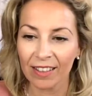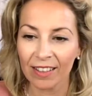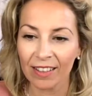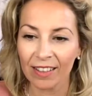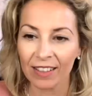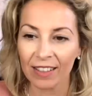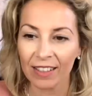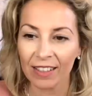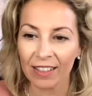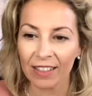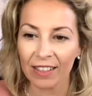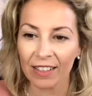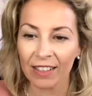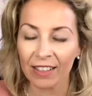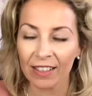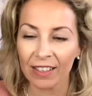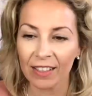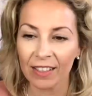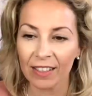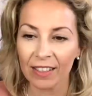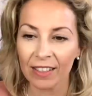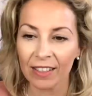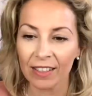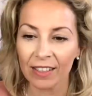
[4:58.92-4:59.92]

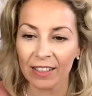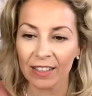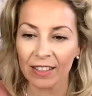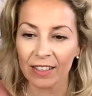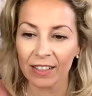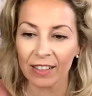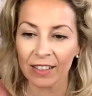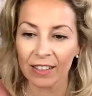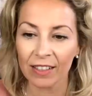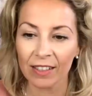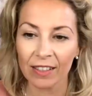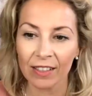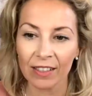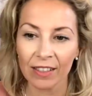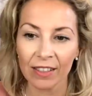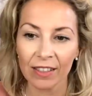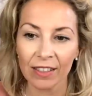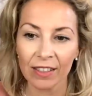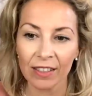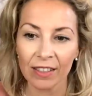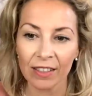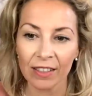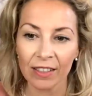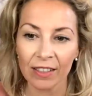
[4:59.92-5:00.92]

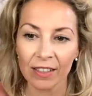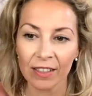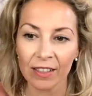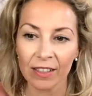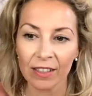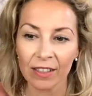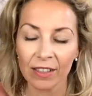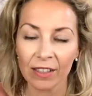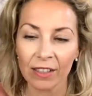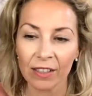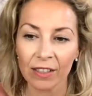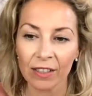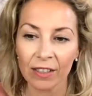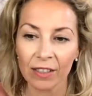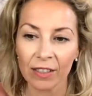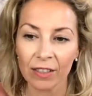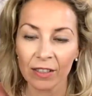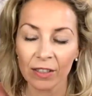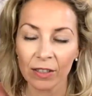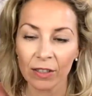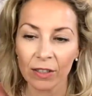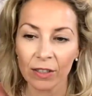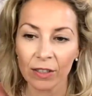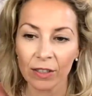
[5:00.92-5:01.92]

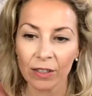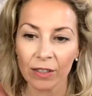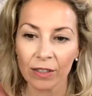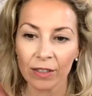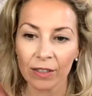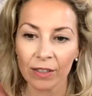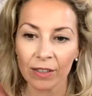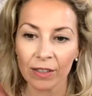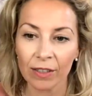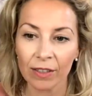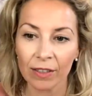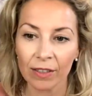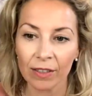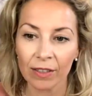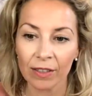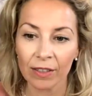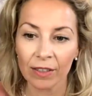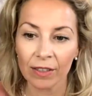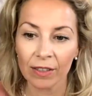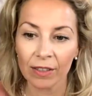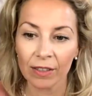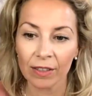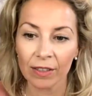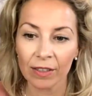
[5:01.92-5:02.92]

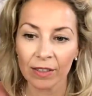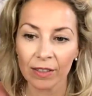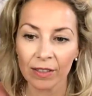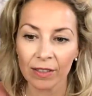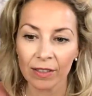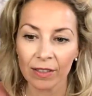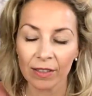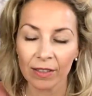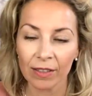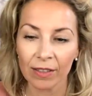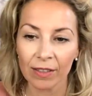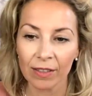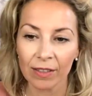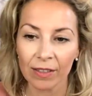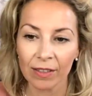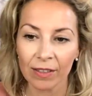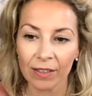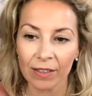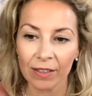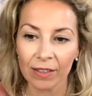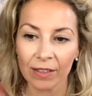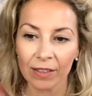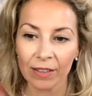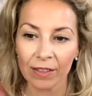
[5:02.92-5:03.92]

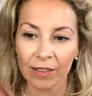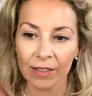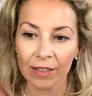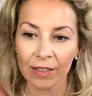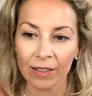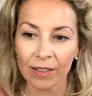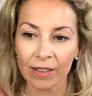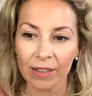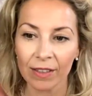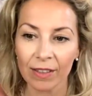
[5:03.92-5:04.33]
The person shown says nothing.